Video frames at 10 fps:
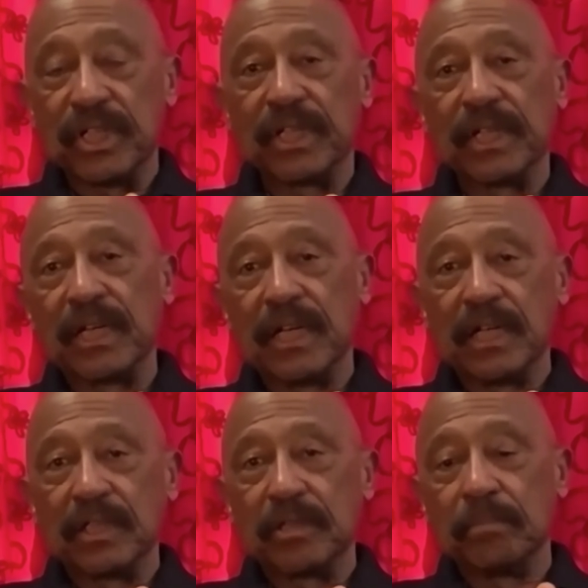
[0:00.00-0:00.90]

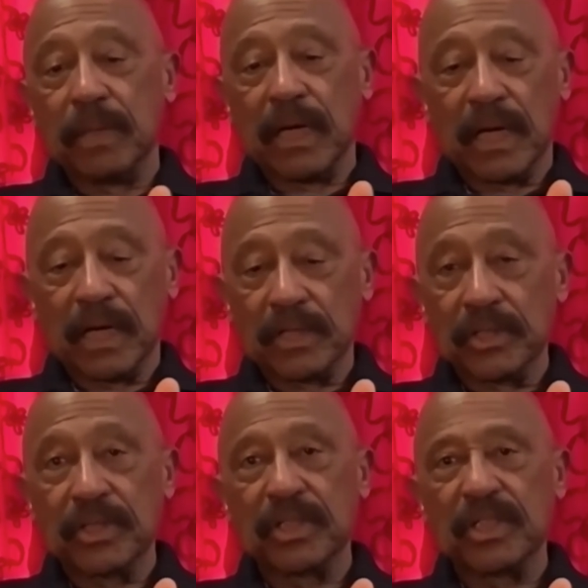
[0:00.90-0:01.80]
synagogues,
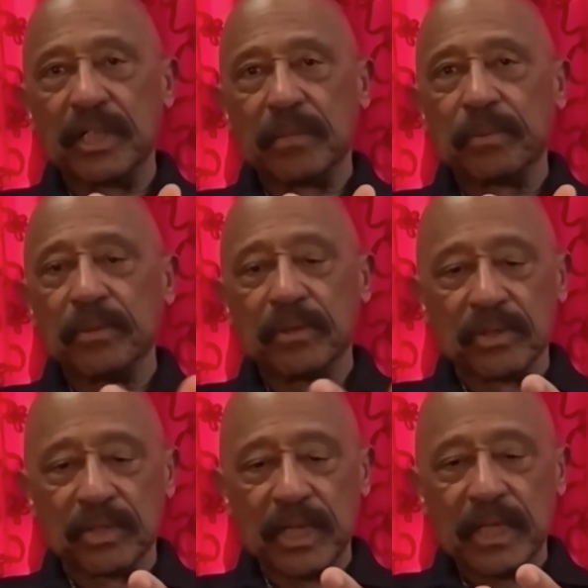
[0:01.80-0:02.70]
mosques,
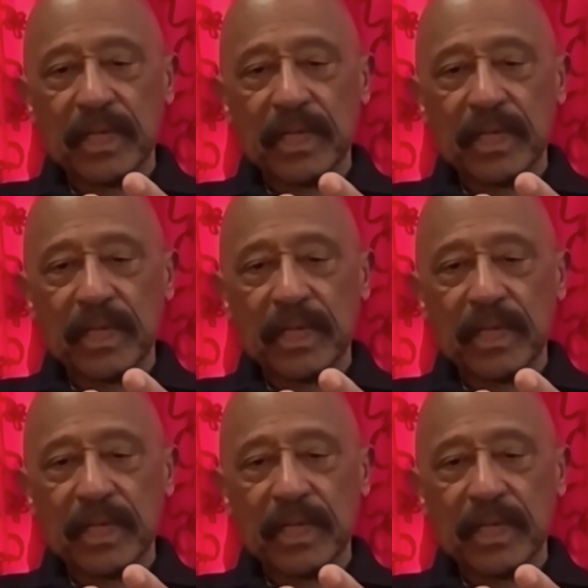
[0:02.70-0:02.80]
temples,